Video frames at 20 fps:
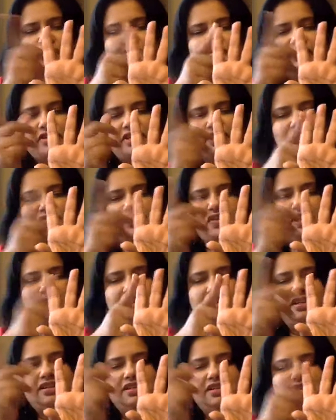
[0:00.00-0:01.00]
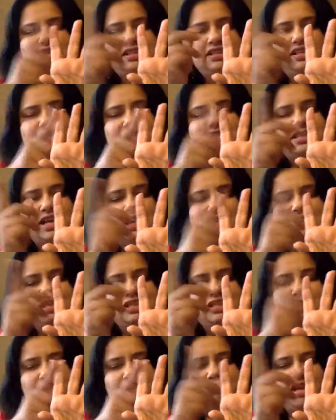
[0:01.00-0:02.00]
First finger. This
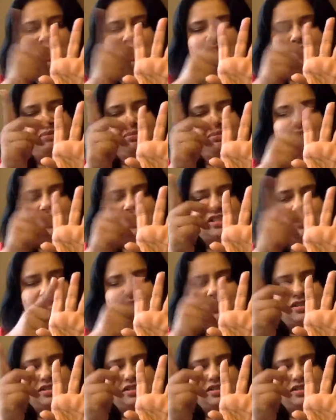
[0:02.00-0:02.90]
tightness in my temples.